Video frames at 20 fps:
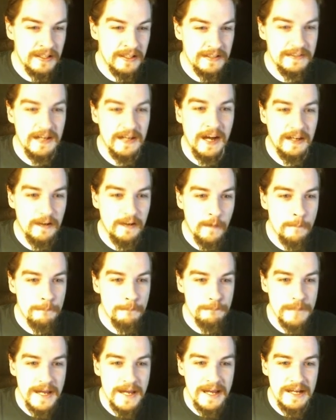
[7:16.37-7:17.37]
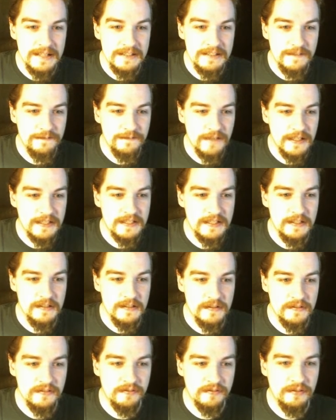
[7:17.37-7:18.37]
Not a bad
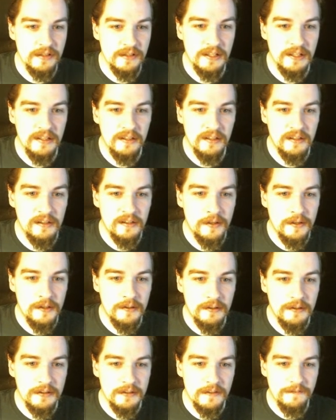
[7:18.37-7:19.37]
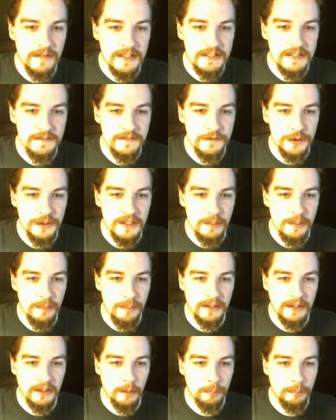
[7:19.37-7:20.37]
defensive tree to
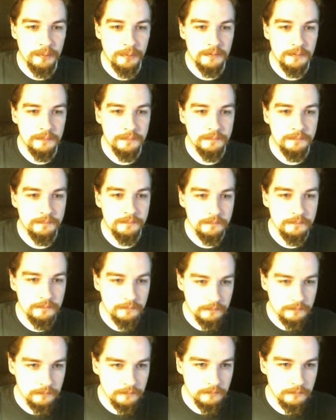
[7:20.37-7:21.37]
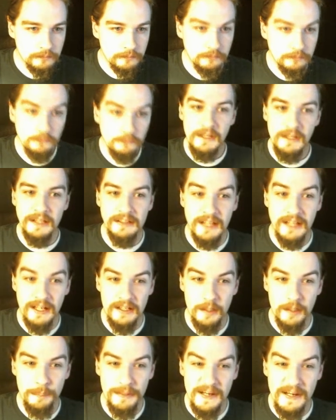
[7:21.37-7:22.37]
pick up.
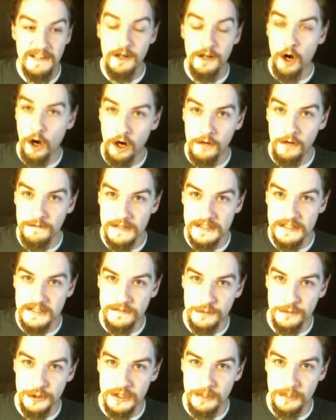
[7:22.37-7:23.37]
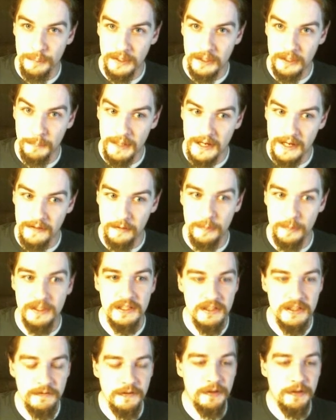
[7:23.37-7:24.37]
Not a bad offensive tree to pick up either
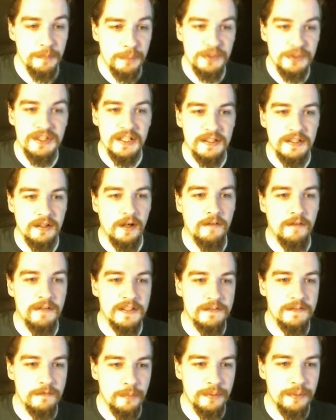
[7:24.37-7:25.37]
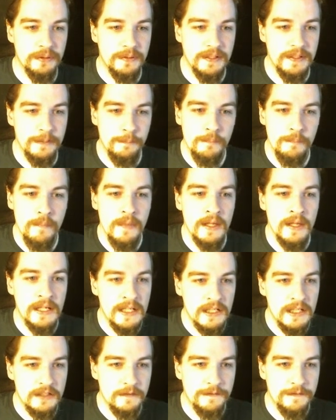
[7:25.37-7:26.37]
because of the percent offensive ability.
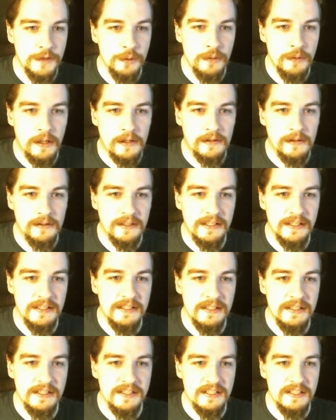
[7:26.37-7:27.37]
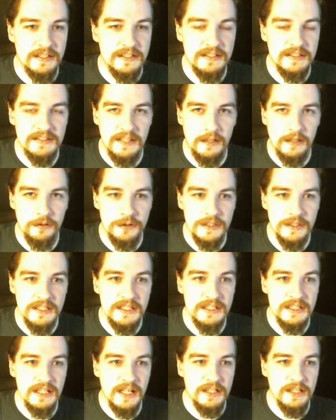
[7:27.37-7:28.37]
So if you are in Ascendant
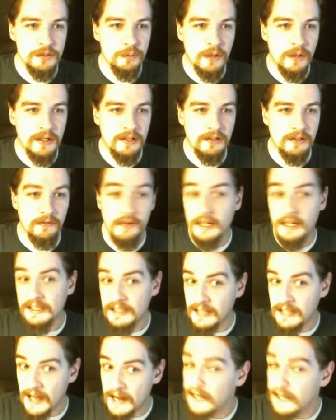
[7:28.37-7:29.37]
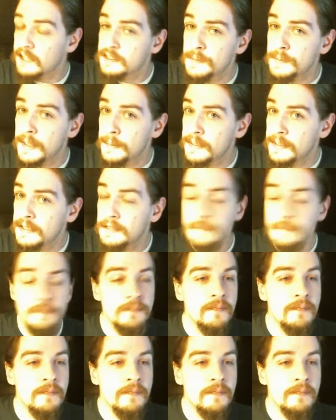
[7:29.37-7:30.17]
Eldritch and you want to unlock Chaos maybe,